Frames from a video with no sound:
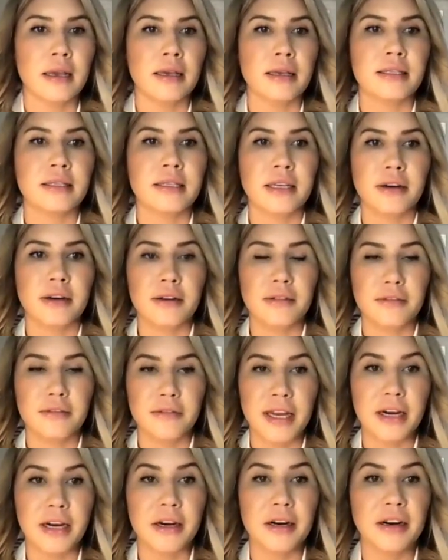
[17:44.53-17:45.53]
there a
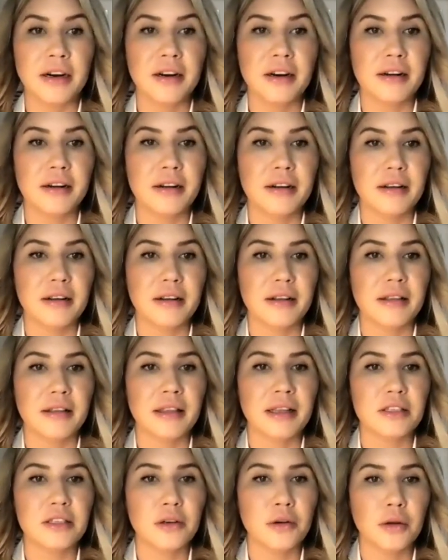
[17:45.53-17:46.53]
fear
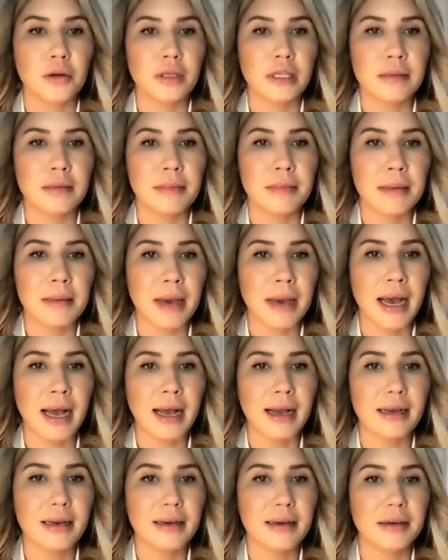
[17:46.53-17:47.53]
that's holding me
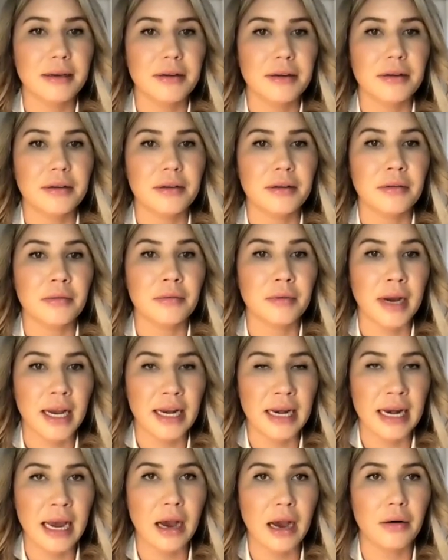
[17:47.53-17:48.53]
back
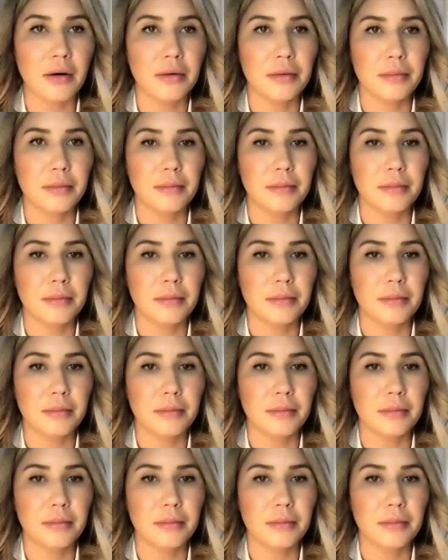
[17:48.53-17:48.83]
right now?